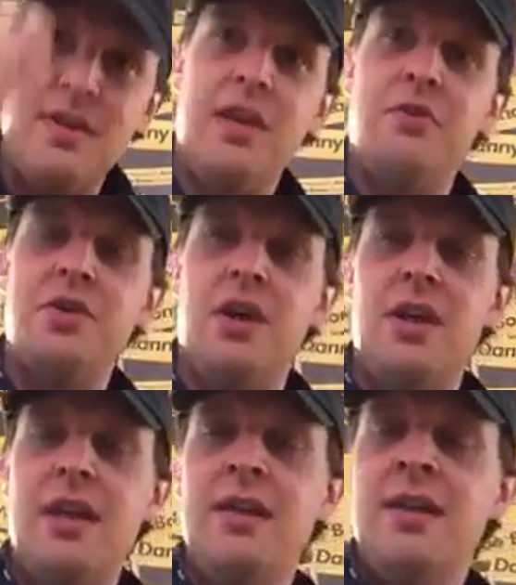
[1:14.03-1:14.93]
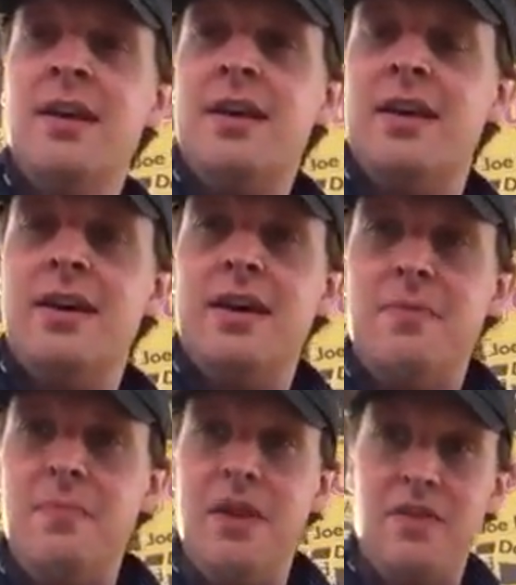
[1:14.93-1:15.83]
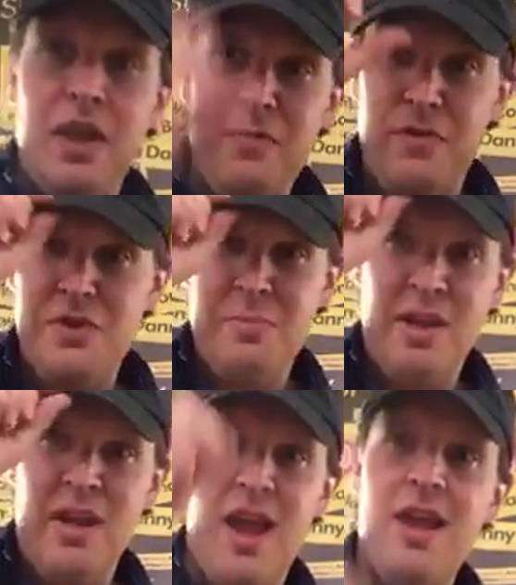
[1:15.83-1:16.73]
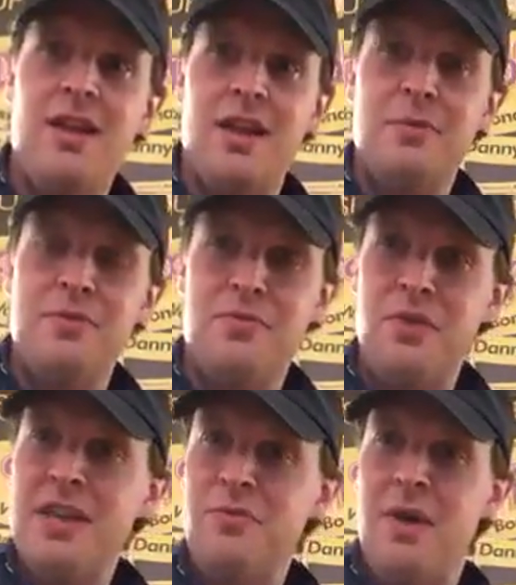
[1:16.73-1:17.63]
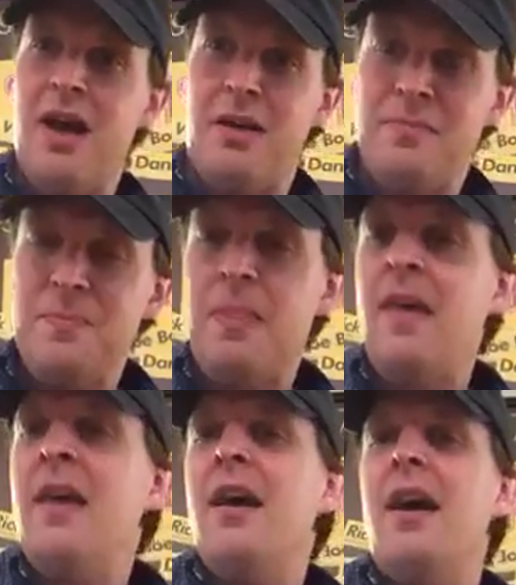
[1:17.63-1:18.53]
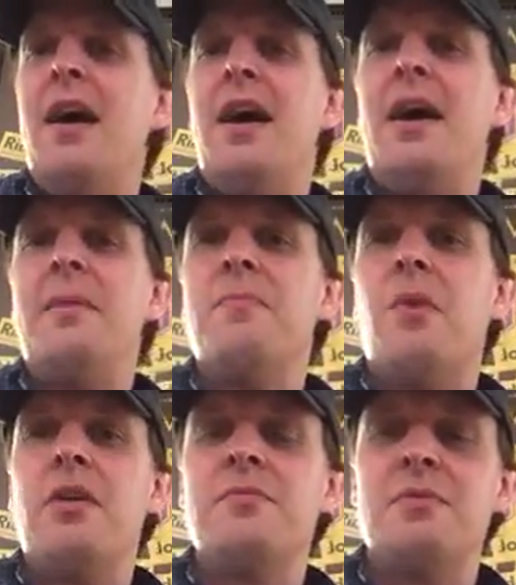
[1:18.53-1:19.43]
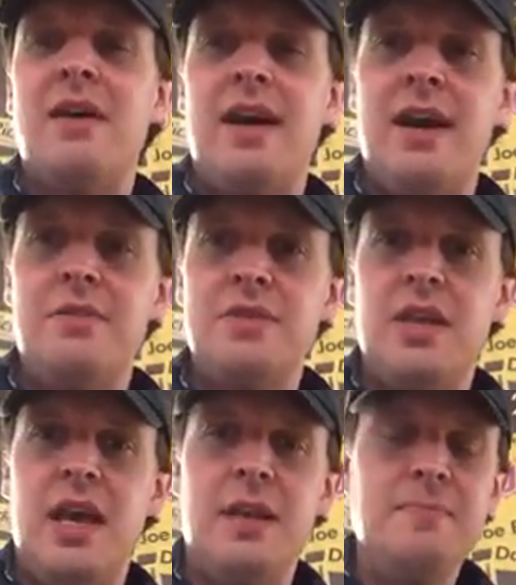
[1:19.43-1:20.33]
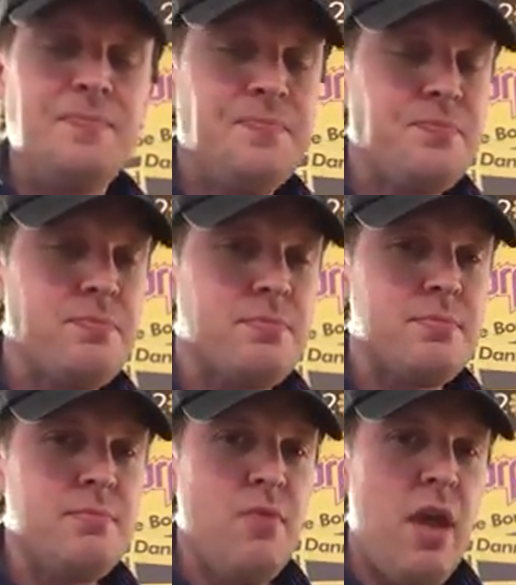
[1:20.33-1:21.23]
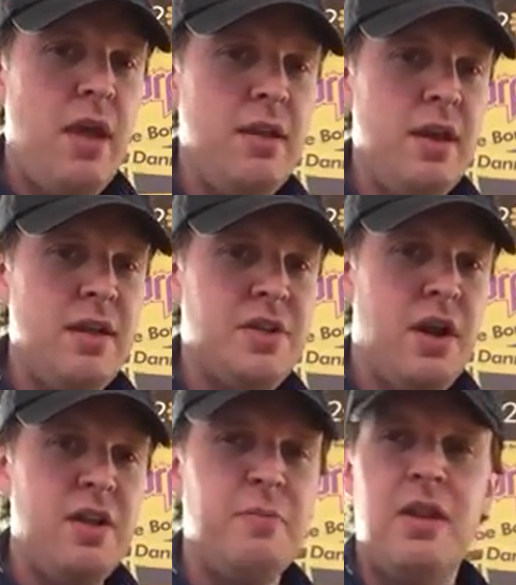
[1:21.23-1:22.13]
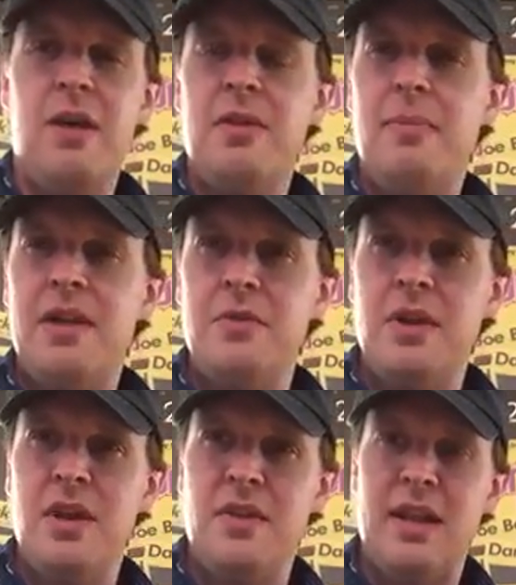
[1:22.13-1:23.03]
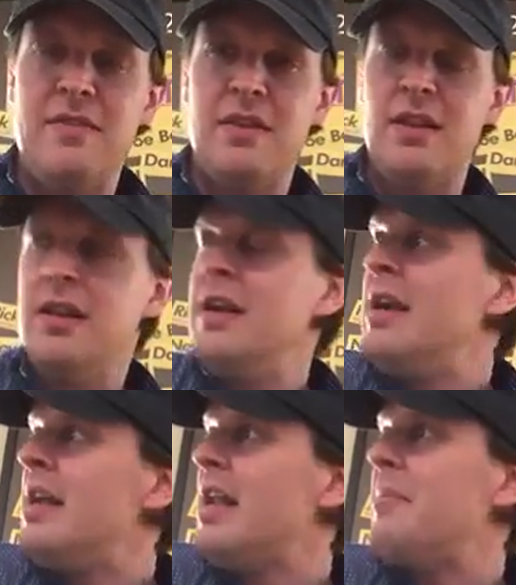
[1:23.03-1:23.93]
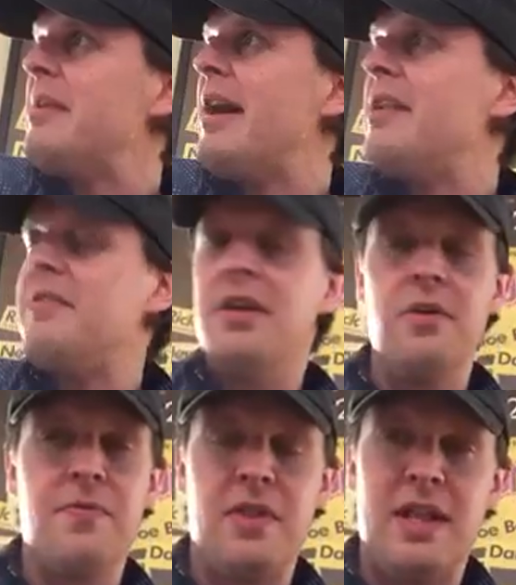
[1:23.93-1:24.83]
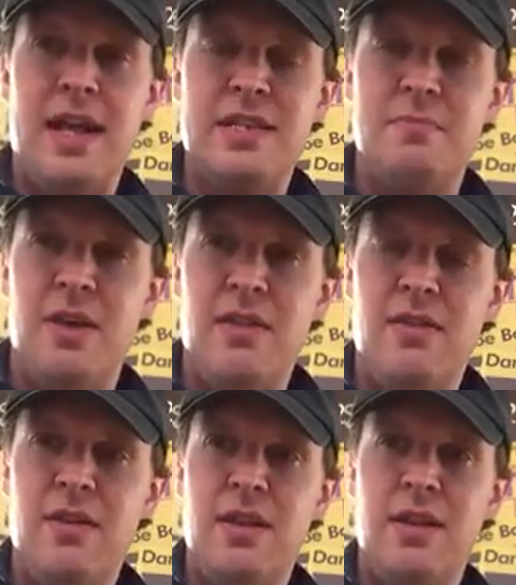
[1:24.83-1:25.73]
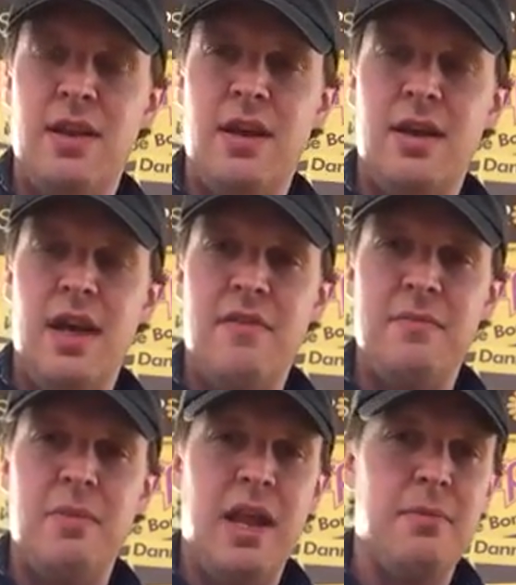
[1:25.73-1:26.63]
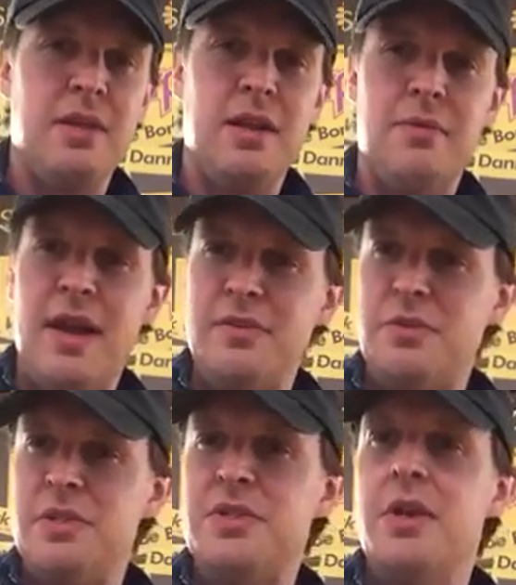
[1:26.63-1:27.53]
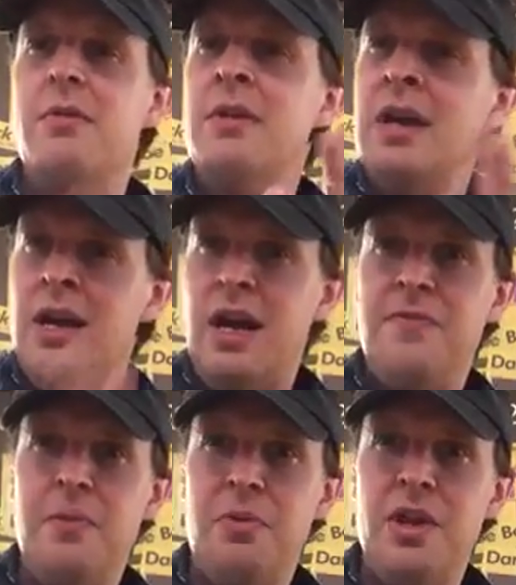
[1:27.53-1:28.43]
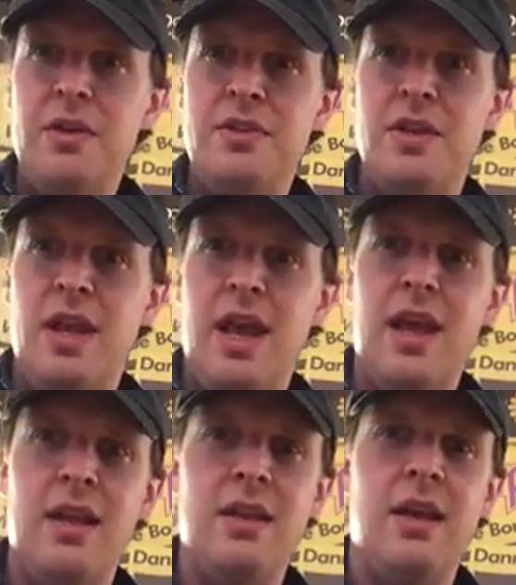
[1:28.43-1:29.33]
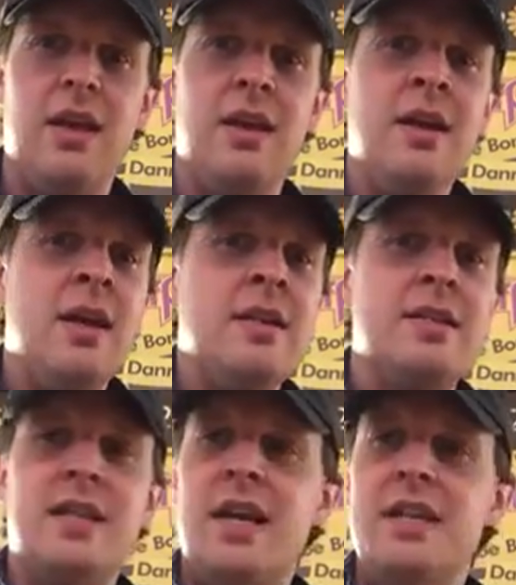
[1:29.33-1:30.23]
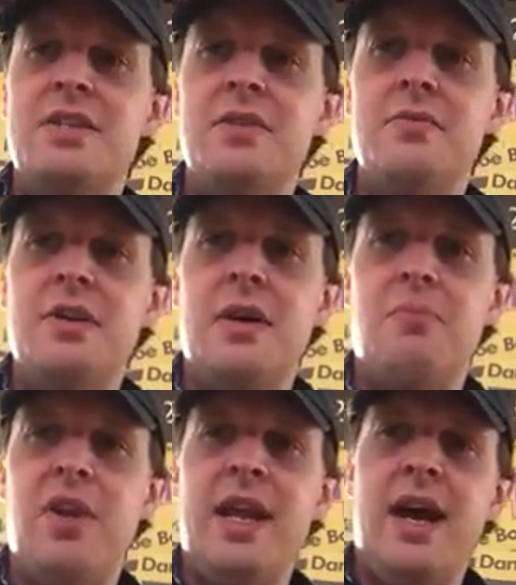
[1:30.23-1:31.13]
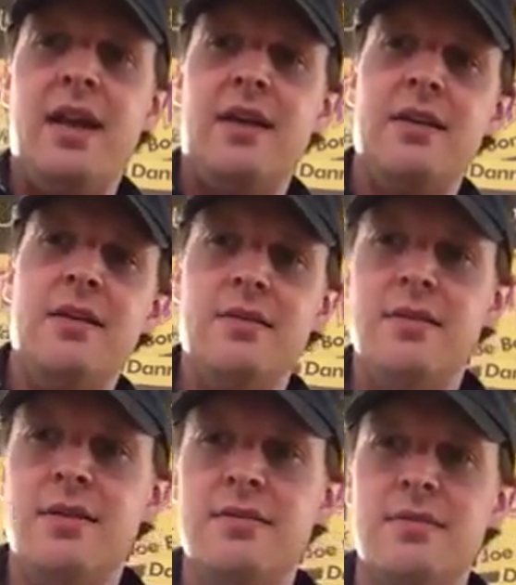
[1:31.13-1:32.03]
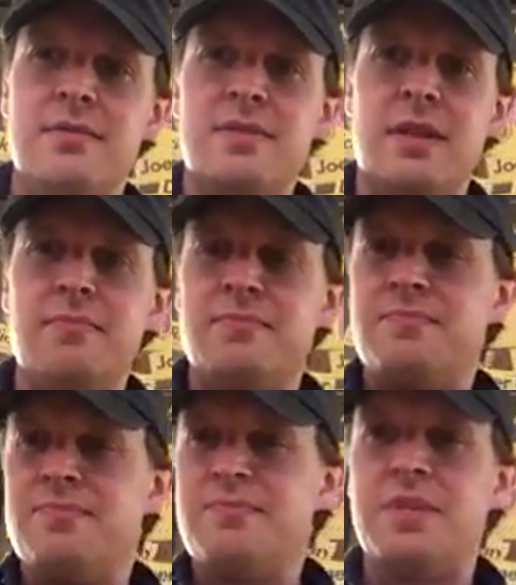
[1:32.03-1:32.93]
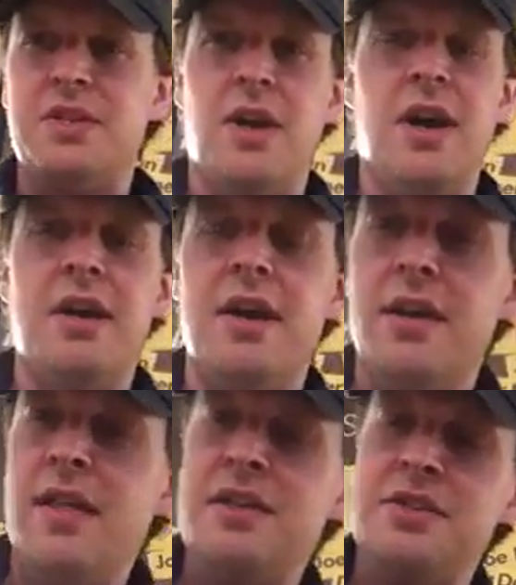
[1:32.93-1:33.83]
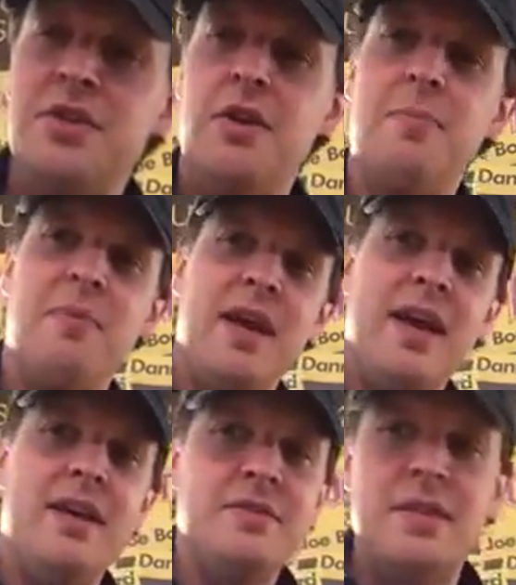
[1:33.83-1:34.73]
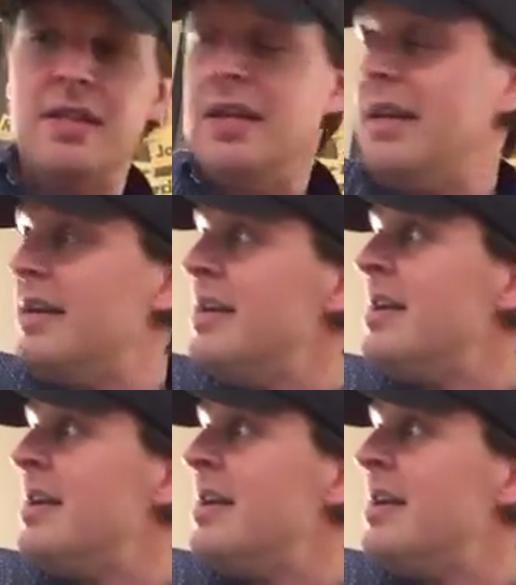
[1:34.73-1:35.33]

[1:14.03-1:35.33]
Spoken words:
Thank you, Charlie. And thank you for the shipping and handling. It was free as well. Welcome to my house again. And Charlie's been on me about doing another lesson. And I've been kind of ill for the last month and haven't been able to get around to it. So I feel pretty good today and decided to break out some guitar here that just showed up at my house and